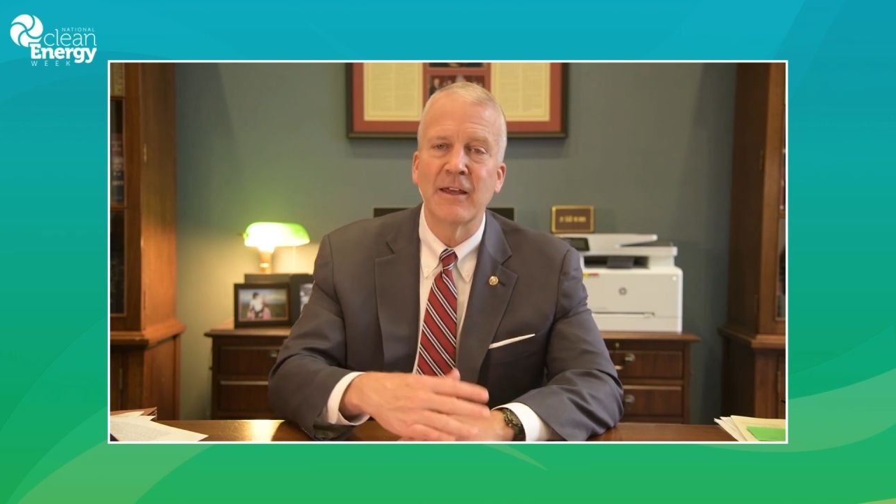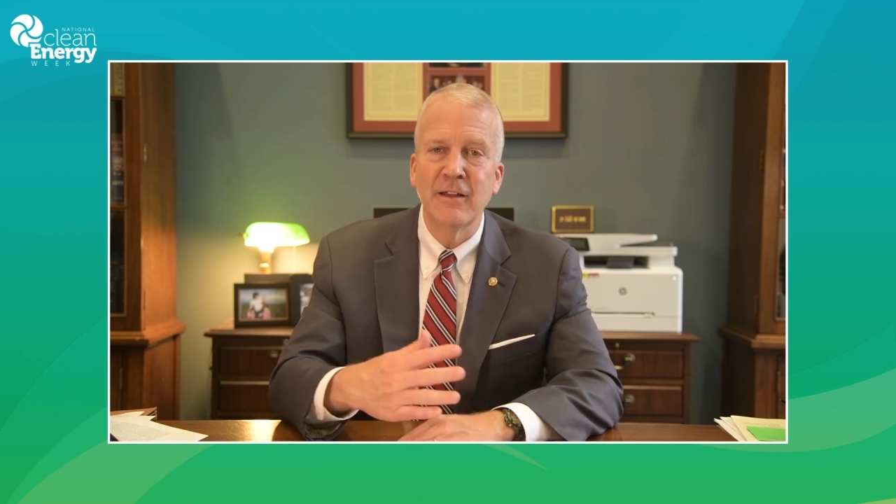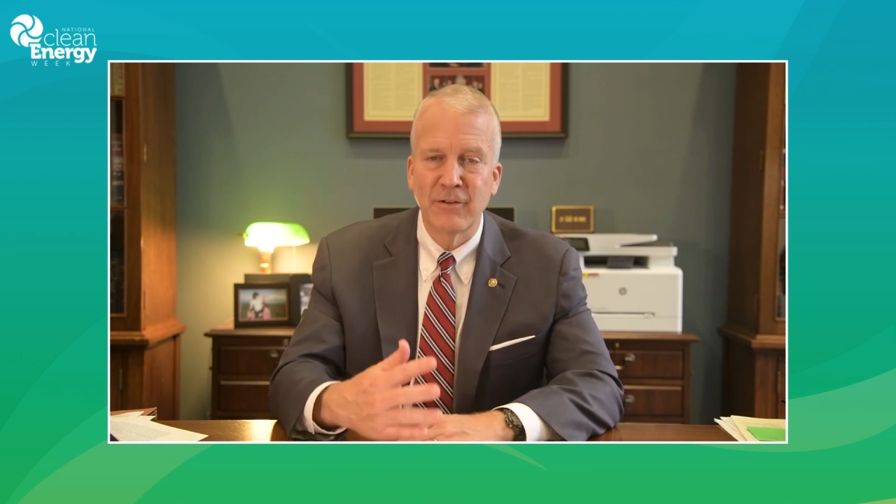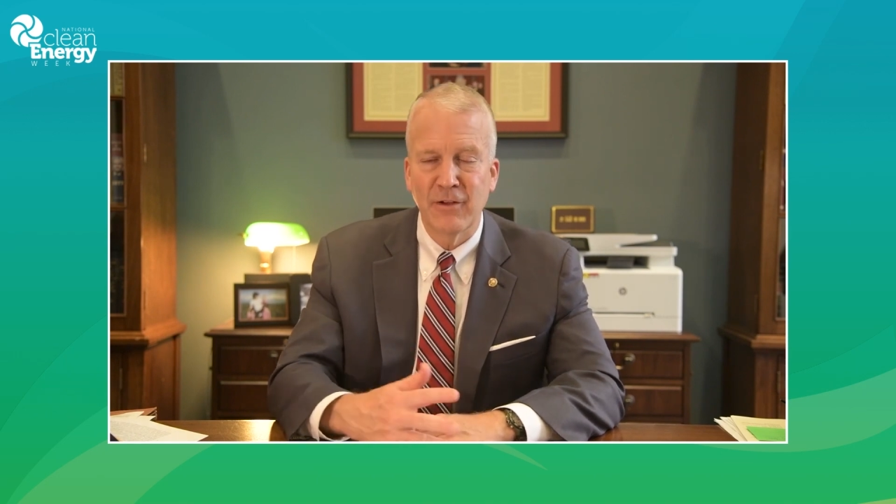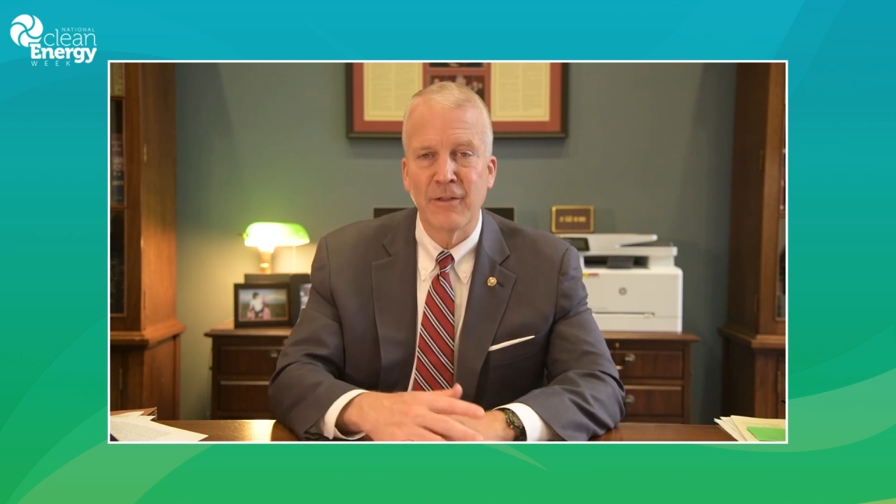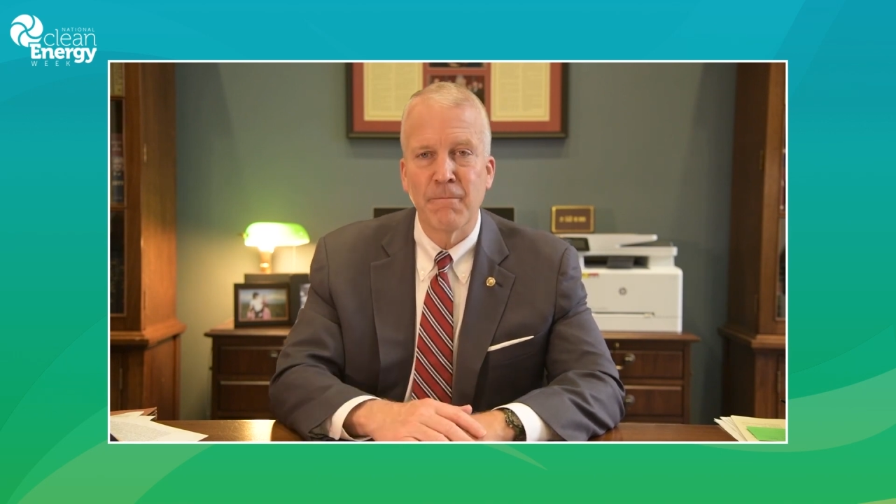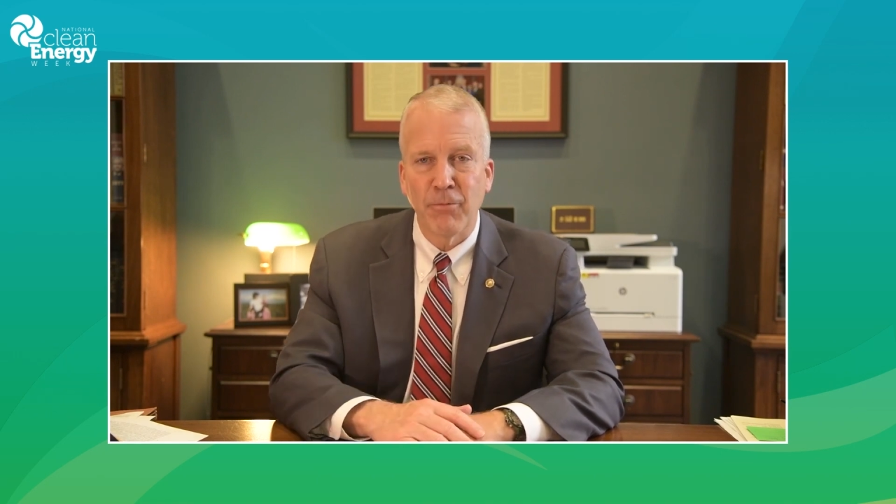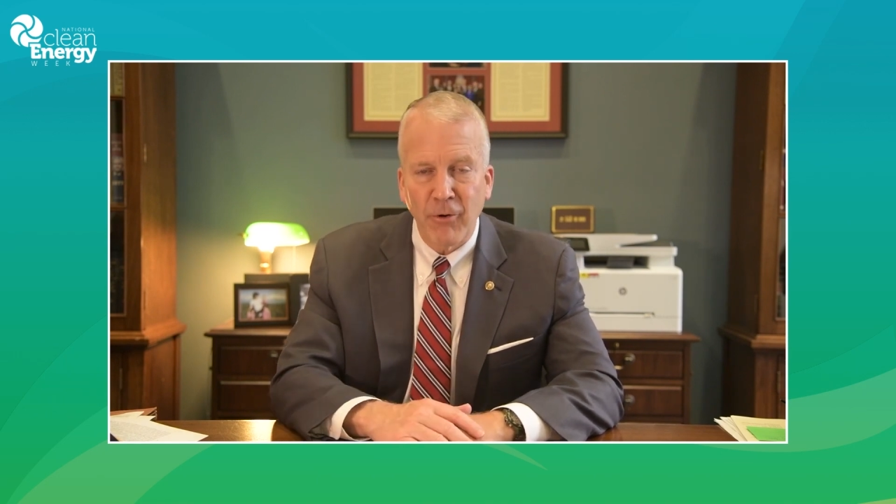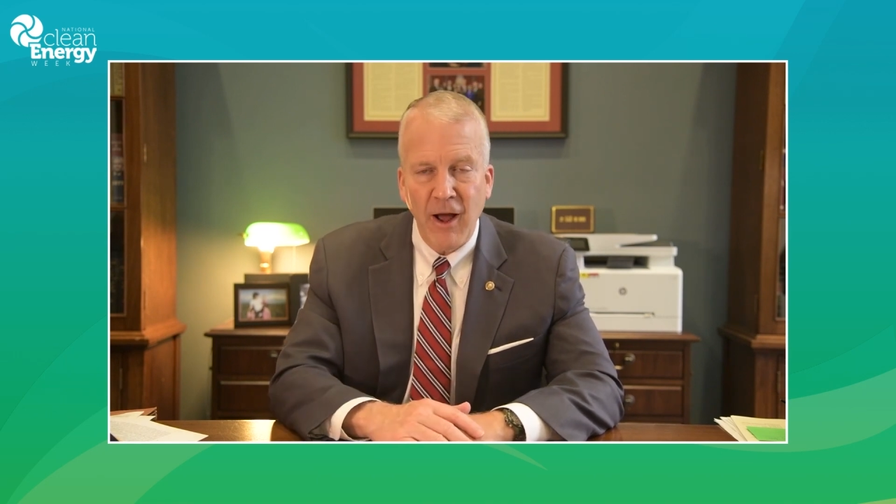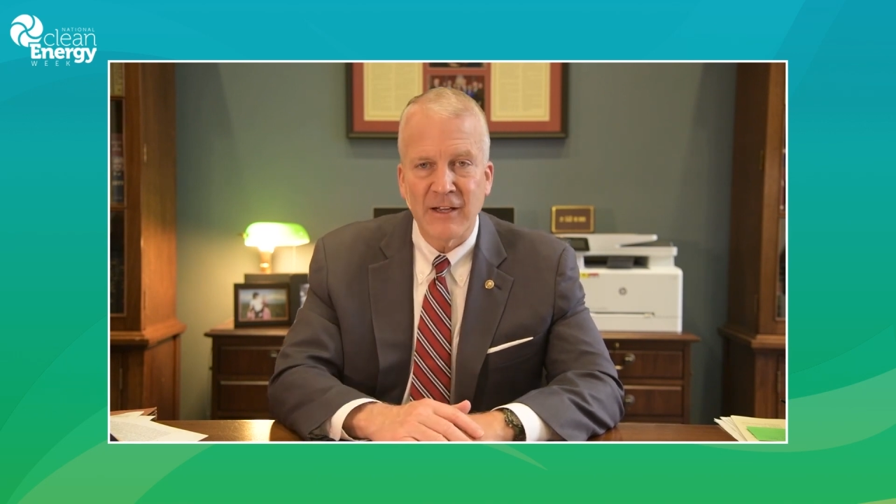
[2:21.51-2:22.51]
into the
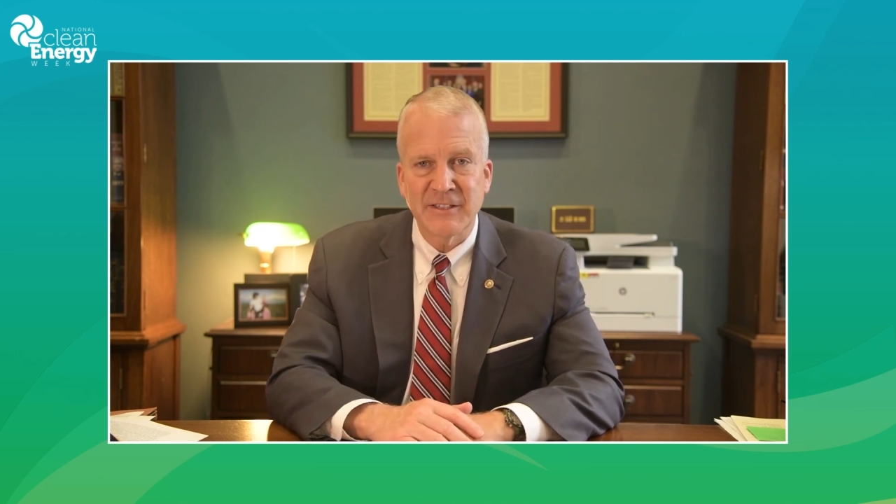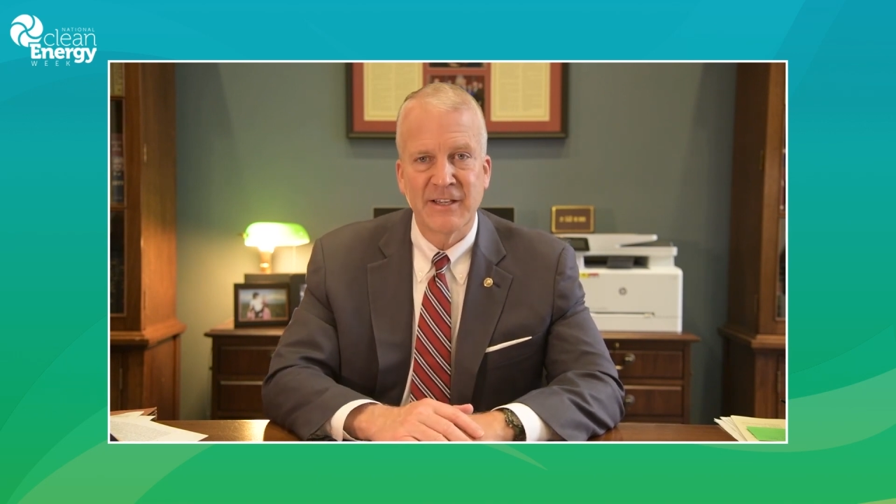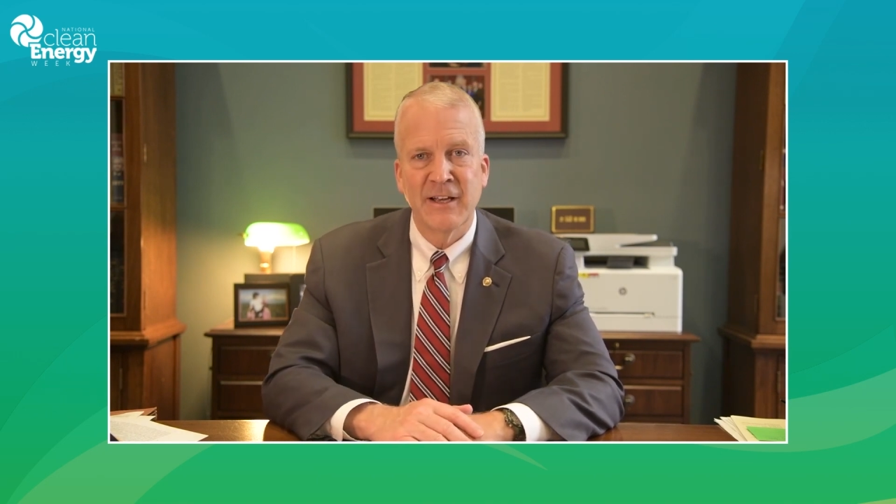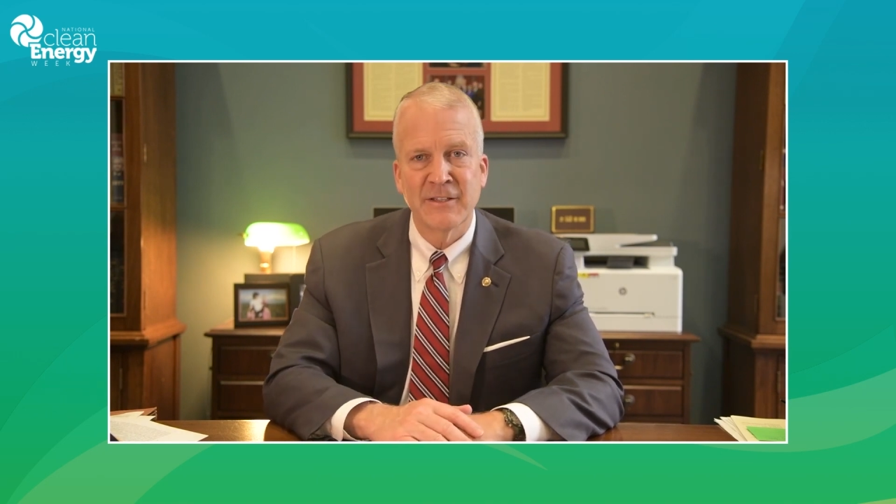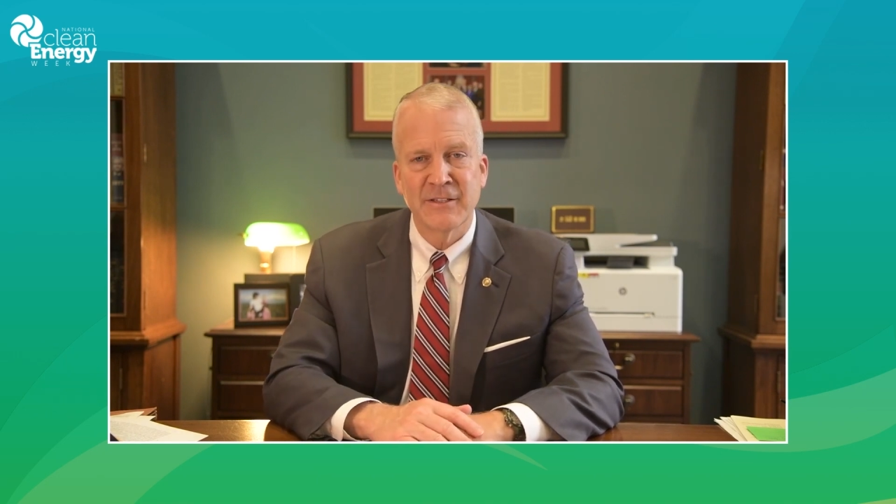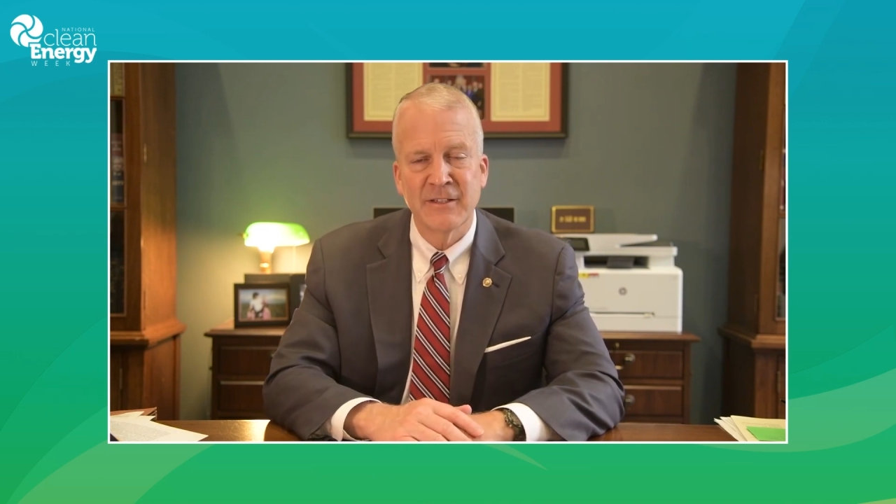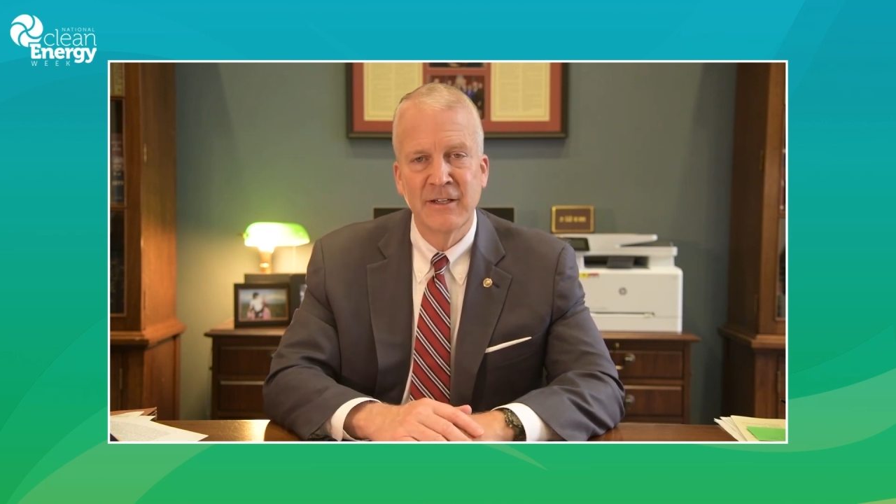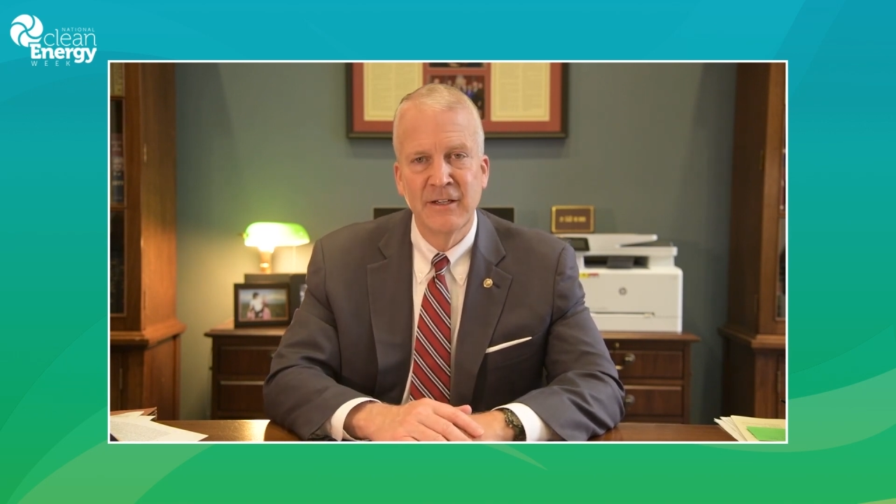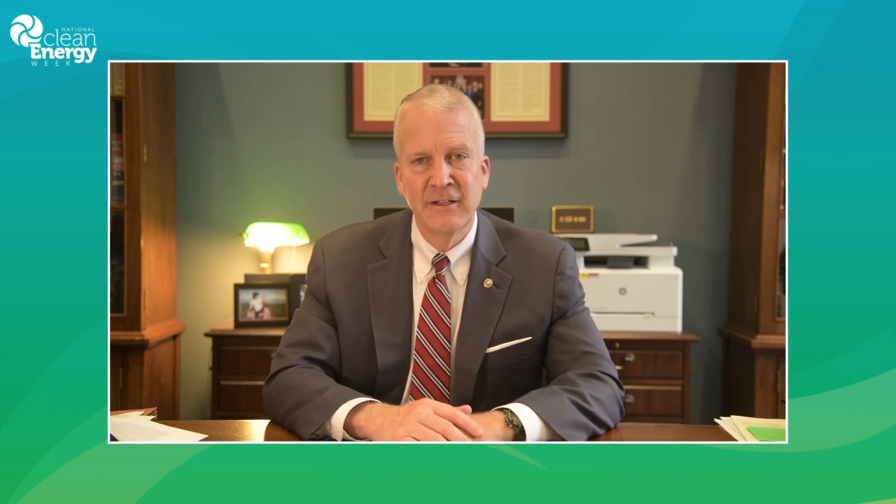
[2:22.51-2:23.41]
process.